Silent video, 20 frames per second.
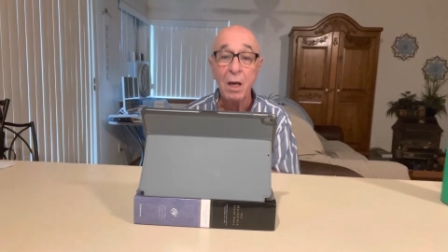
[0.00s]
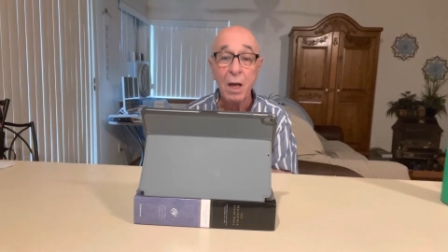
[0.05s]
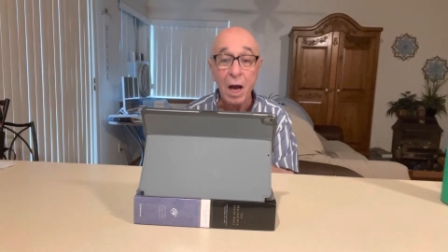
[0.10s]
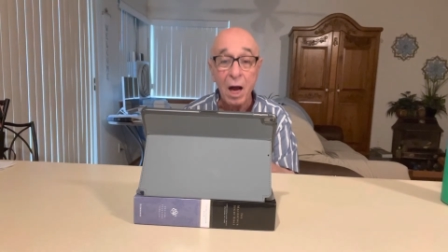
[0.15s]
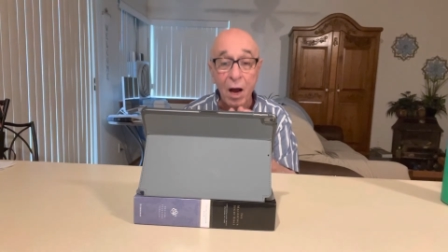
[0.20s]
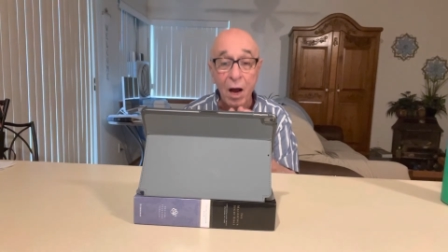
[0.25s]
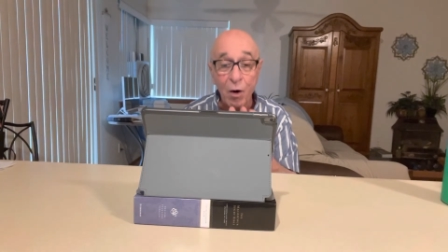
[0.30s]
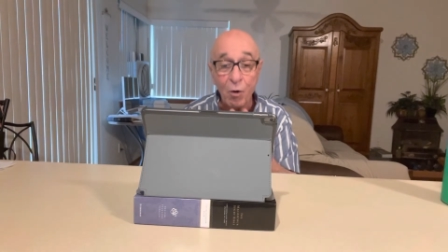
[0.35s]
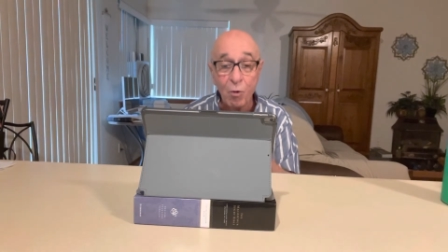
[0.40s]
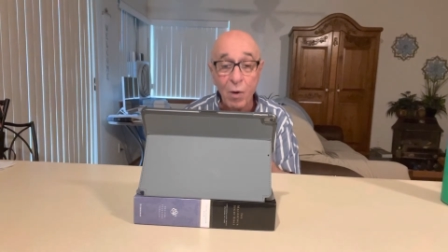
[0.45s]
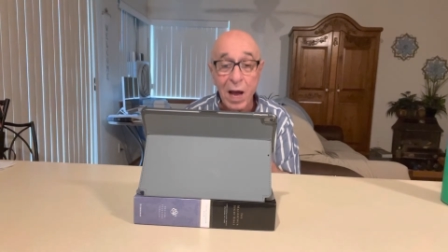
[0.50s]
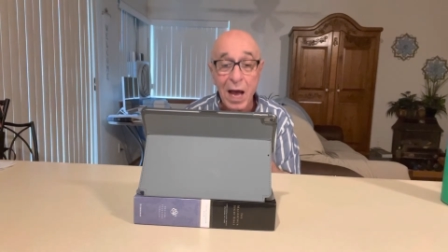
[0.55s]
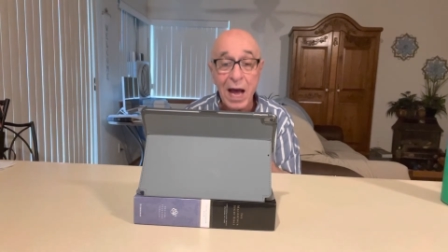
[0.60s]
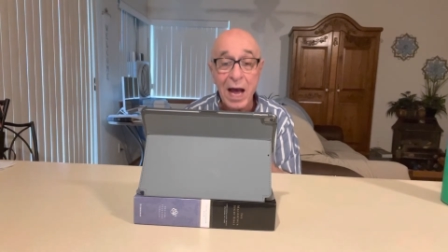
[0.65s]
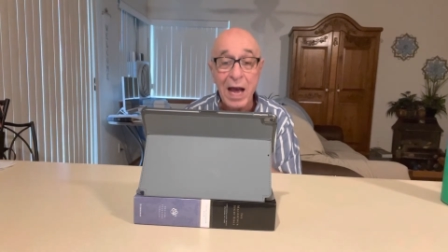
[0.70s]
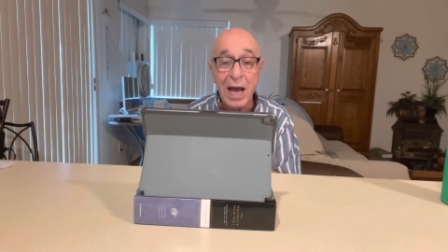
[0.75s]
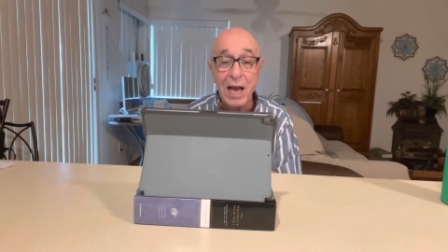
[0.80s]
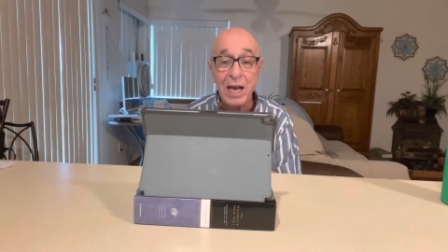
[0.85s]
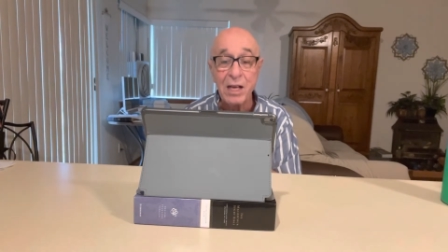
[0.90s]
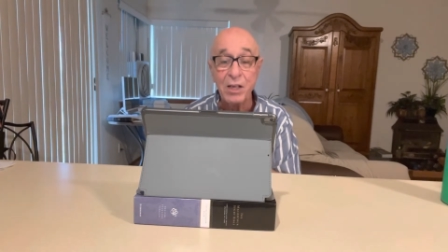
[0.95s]

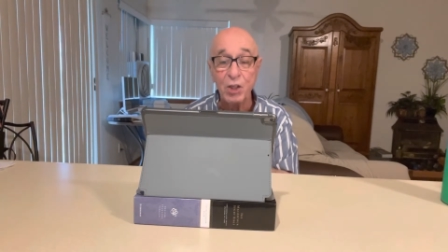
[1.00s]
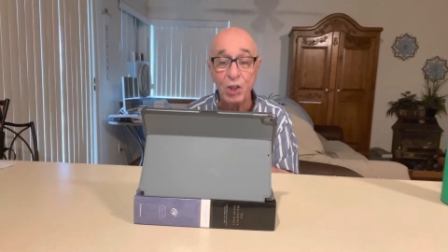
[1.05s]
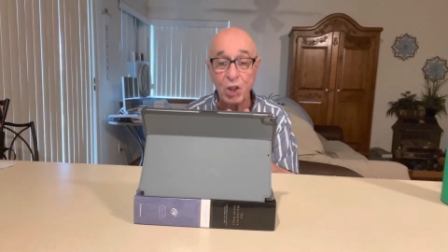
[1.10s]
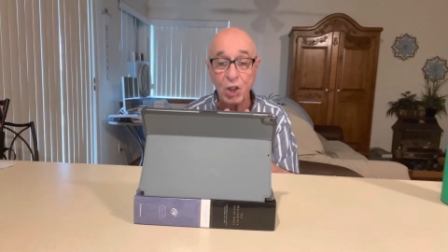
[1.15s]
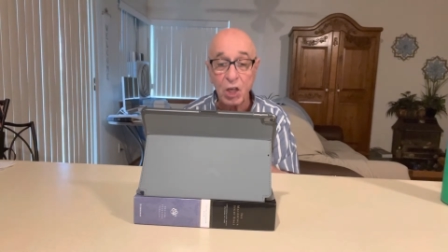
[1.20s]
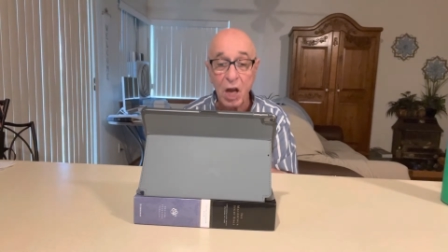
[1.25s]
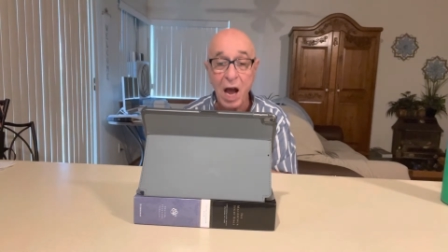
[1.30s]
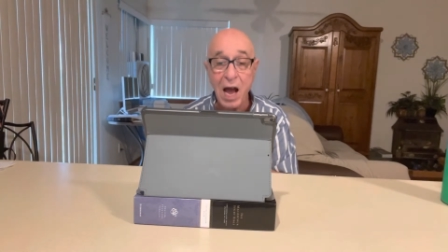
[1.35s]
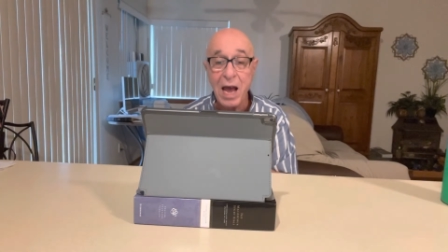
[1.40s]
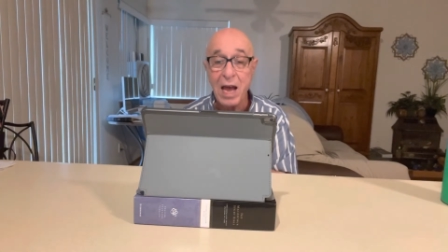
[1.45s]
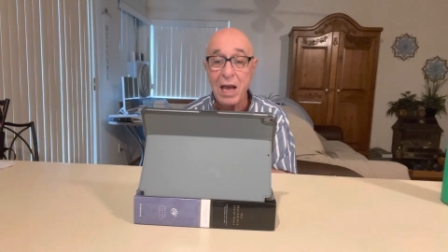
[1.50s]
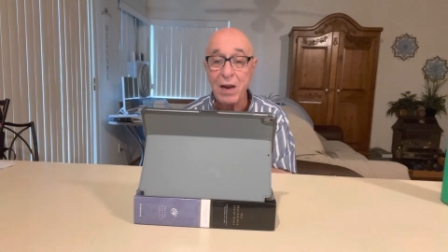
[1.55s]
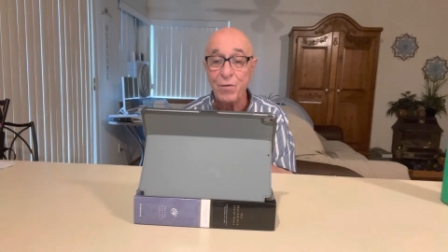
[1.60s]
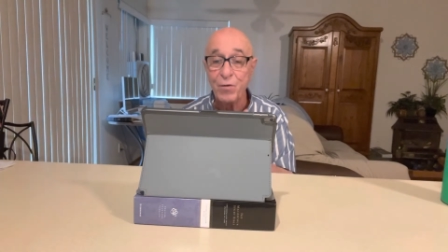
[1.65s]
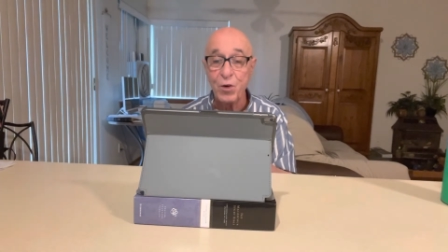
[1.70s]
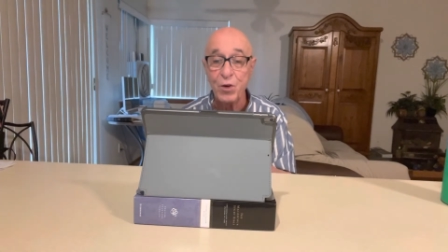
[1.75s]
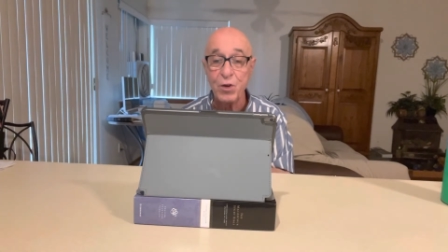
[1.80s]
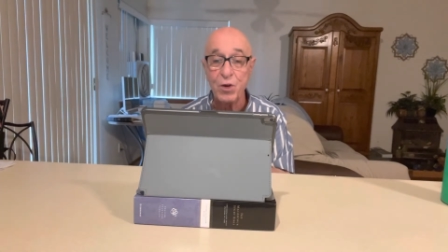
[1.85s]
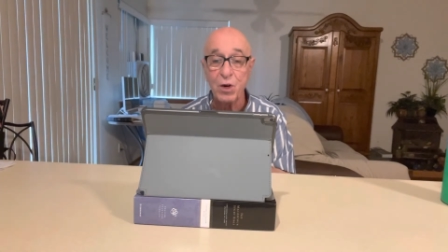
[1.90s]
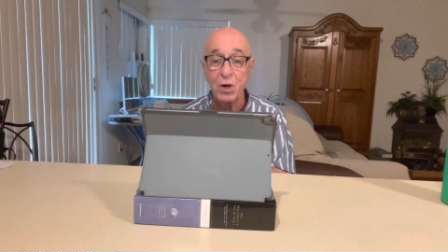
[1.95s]
Arise, shine,
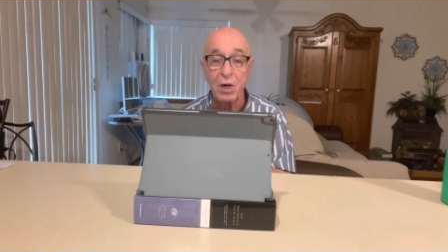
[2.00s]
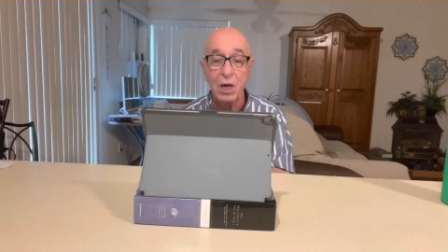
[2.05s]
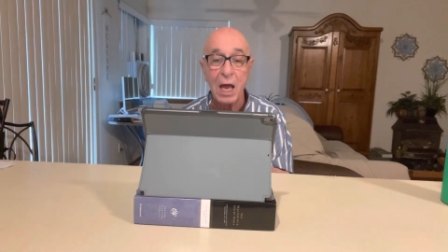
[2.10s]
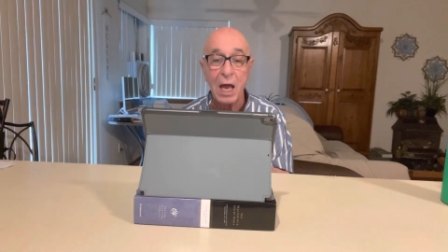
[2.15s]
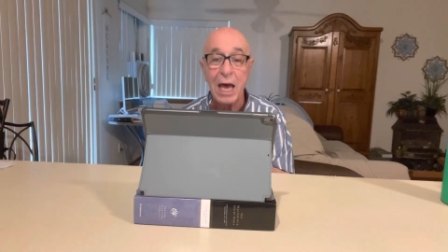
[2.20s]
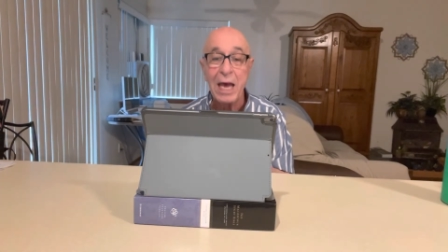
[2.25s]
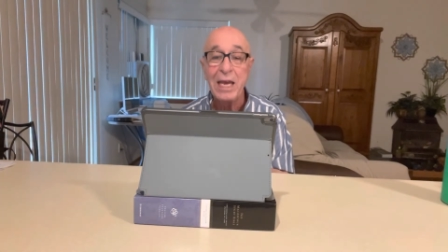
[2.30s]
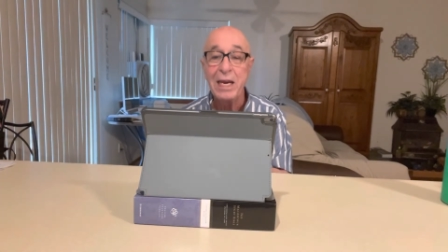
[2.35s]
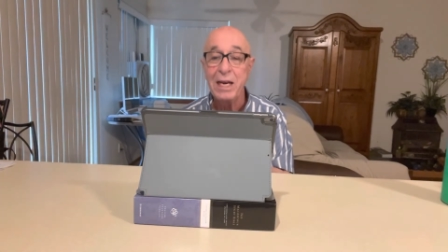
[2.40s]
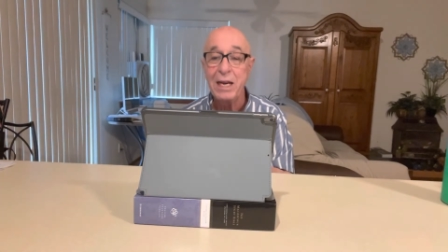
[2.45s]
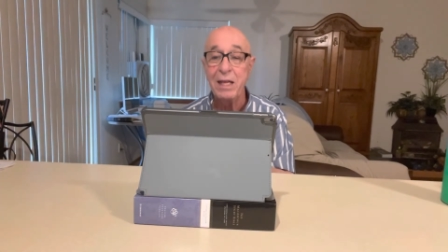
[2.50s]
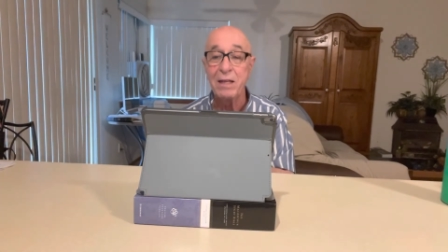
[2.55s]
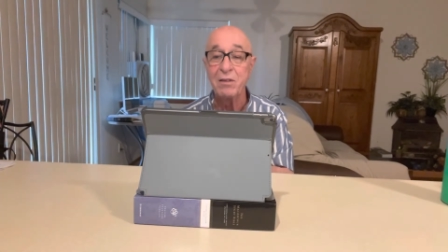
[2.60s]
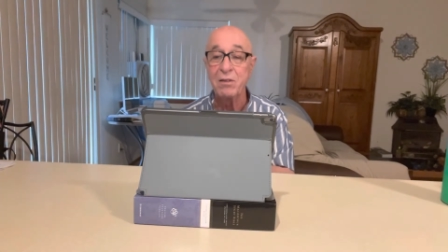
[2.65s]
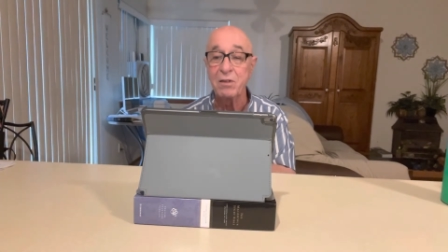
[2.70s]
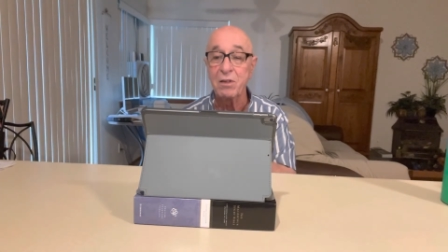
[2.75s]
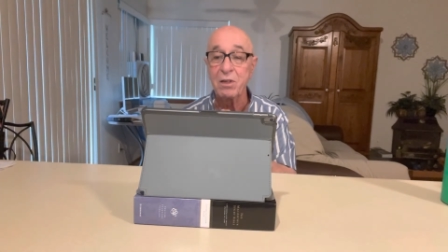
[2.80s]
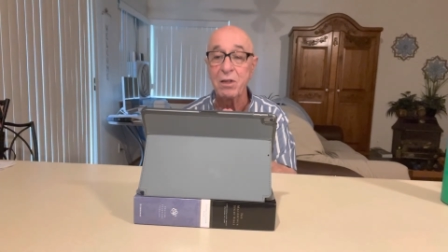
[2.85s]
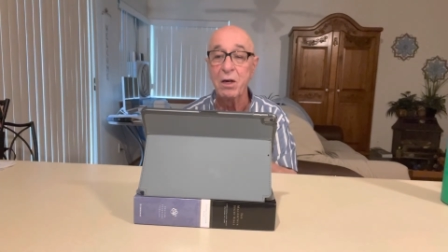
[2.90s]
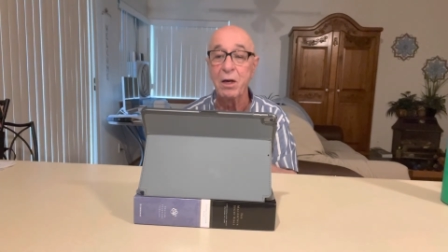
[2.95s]
for your light
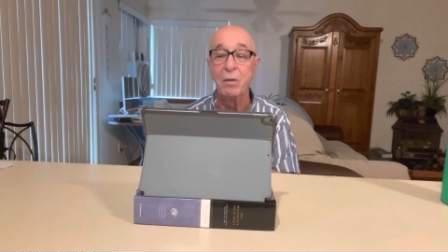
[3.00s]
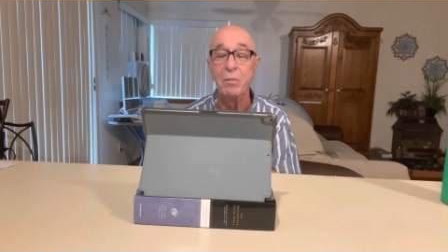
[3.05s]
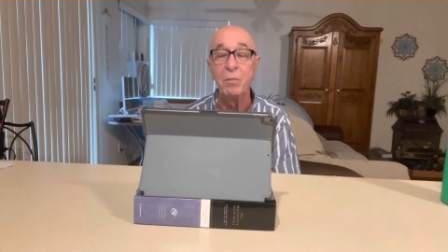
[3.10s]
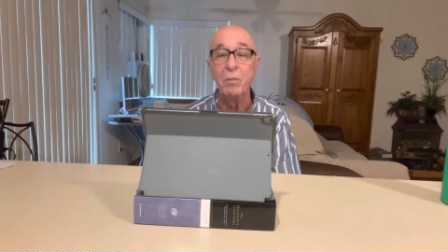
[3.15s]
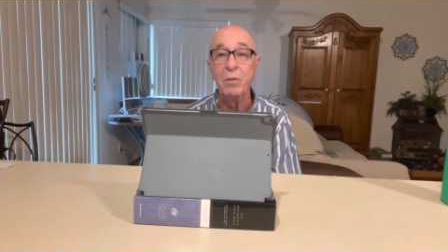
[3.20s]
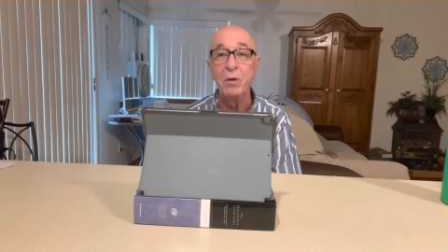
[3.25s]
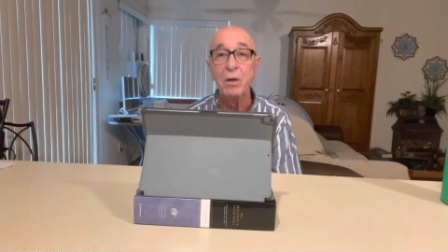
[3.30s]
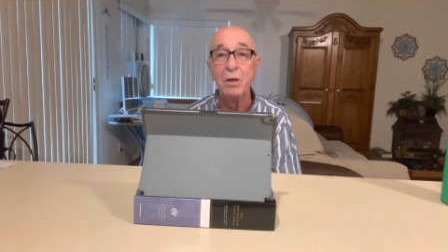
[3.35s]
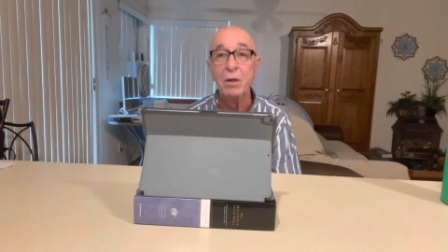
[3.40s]
has come.